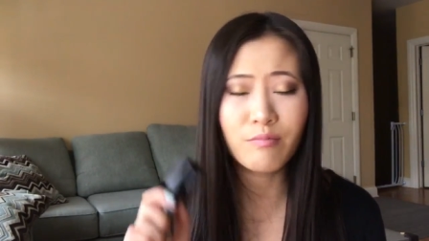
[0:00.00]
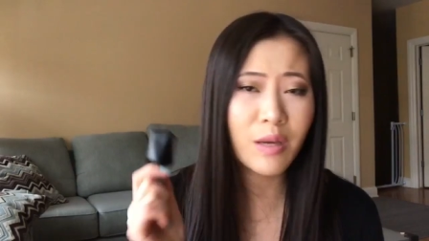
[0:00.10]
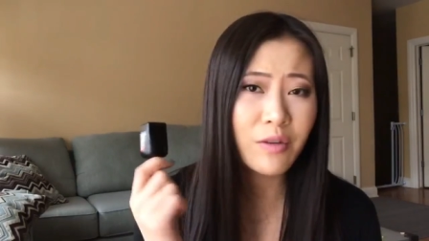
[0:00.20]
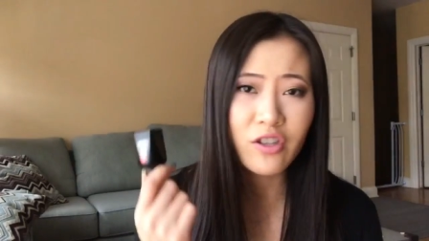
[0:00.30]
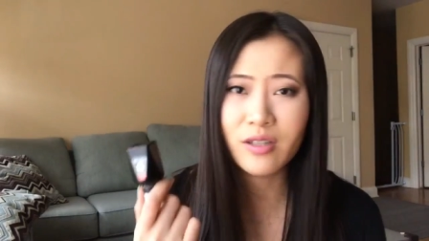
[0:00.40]

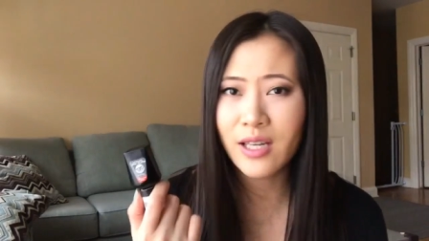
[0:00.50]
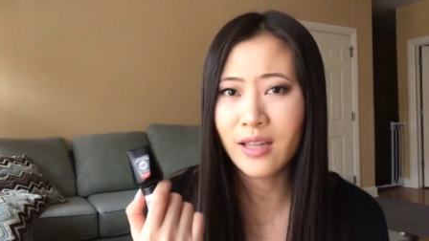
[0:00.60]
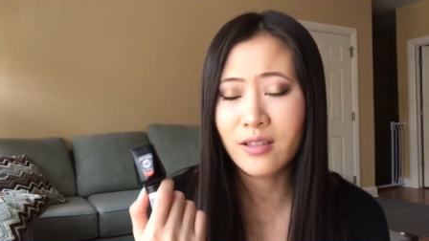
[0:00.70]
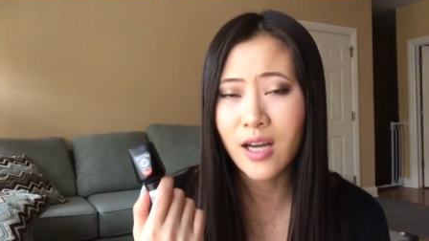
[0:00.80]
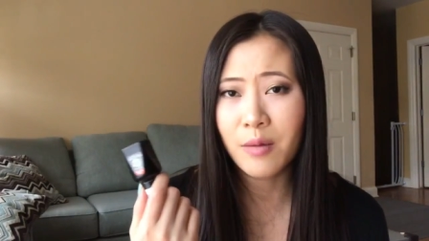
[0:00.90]
maybe just
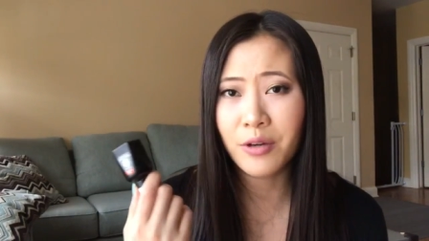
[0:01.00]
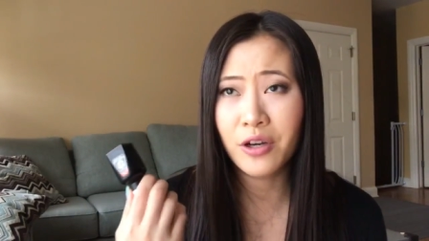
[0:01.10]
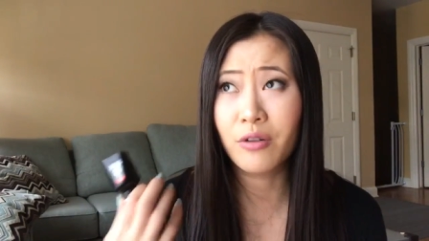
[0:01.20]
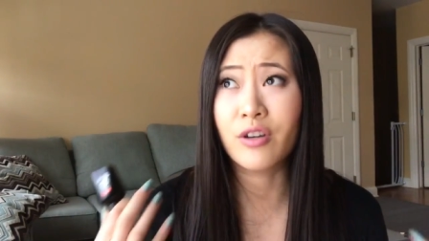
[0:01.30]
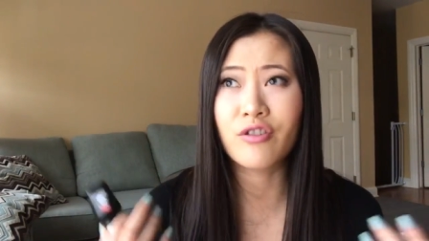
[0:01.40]
get the top
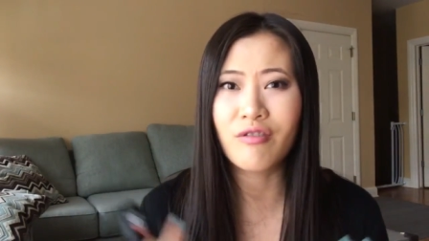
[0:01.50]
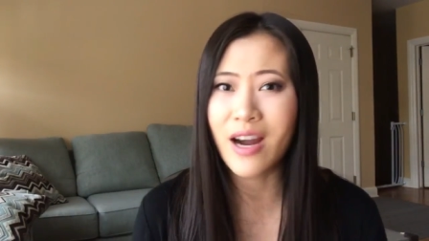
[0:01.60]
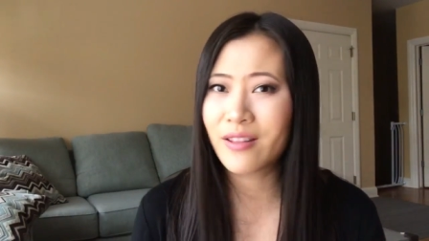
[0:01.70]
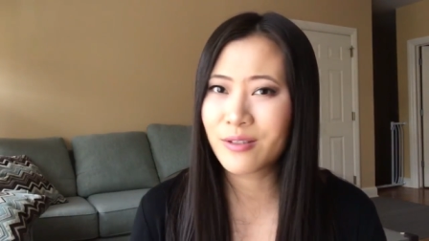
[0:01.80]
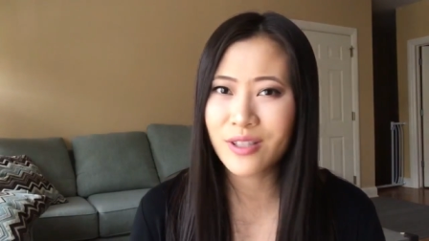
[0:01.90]
coat or
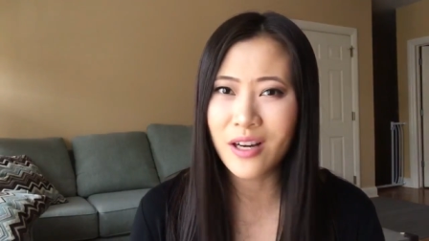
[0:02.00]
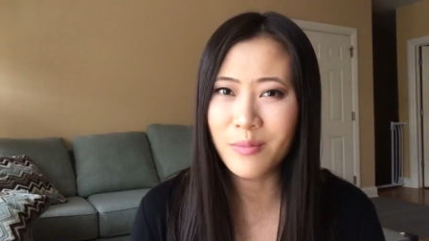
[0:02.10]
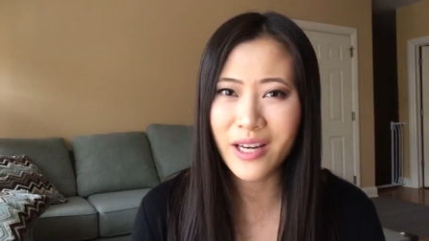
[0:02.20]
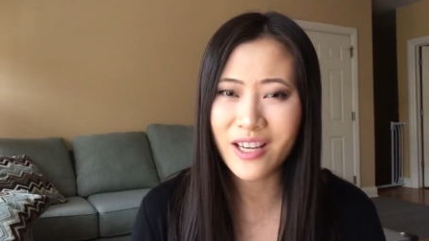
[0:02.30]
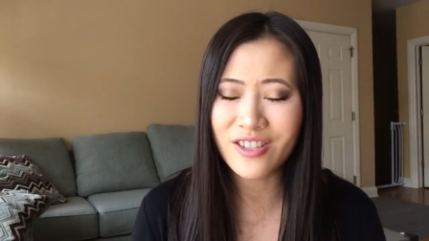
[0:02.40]
try those
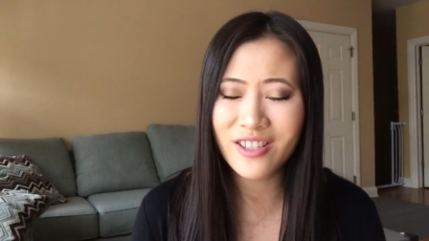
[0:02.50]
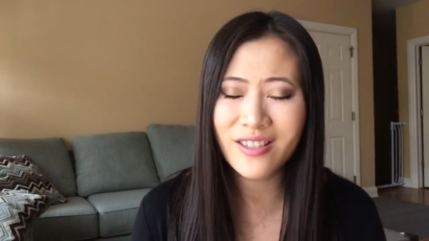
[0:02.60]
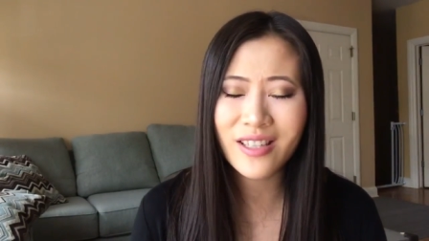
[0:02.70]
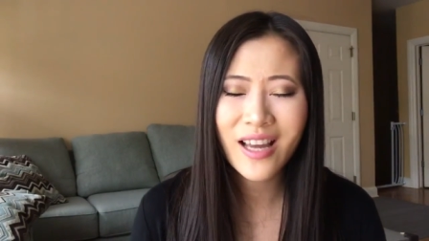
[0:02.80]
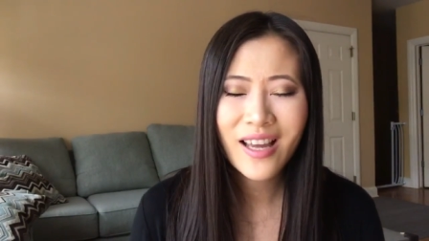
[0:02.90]

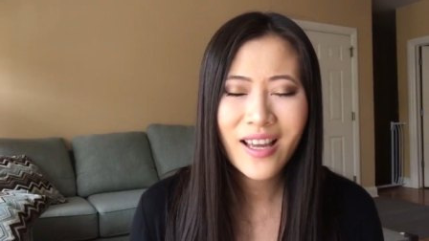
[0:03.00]
combinations